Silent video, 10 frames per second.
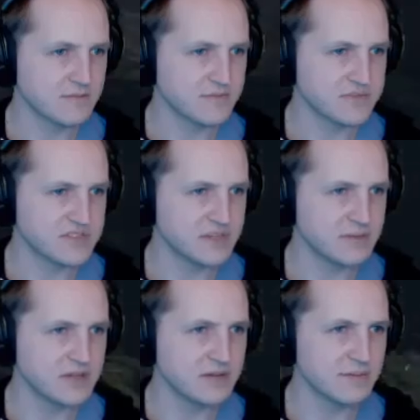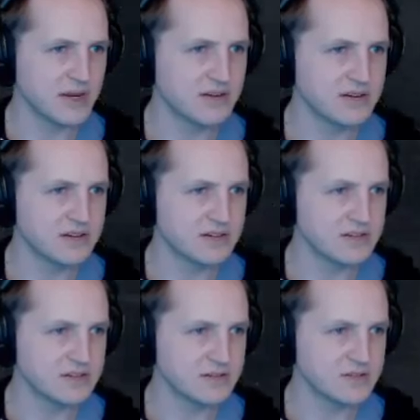Tibia Mariner?
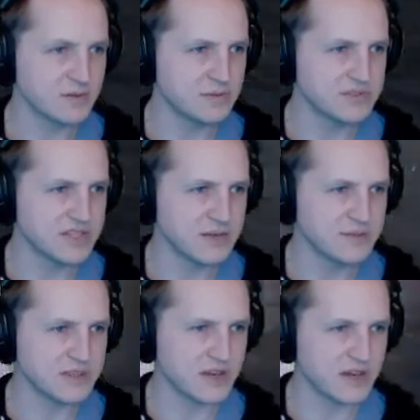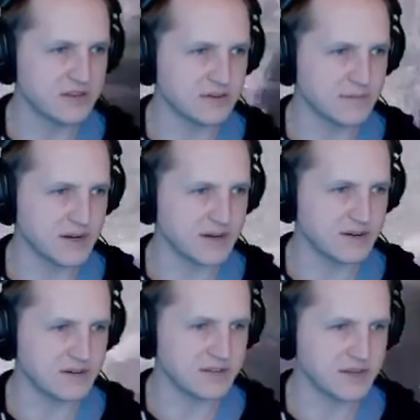So what was the name of the other Mariner
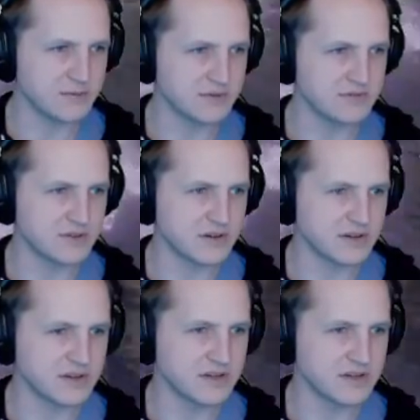that we fought?